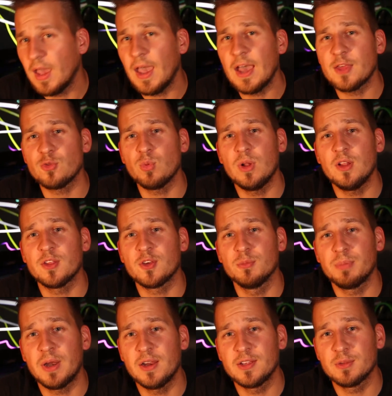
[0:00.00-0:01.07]
as well as
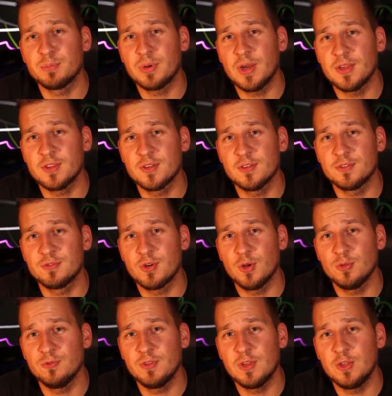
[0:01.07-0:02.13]
comparing the price to the
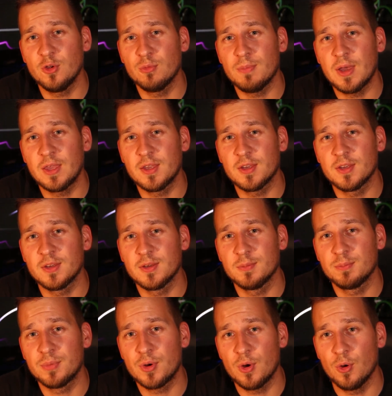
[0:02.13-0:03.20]
Rode Video Mic
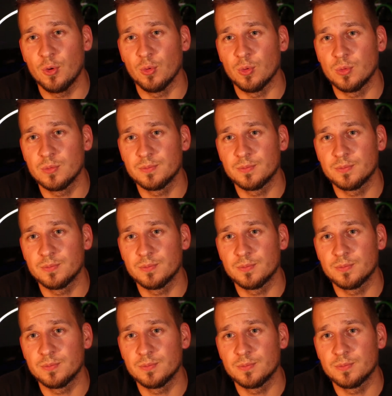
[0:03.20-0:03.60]
Pro,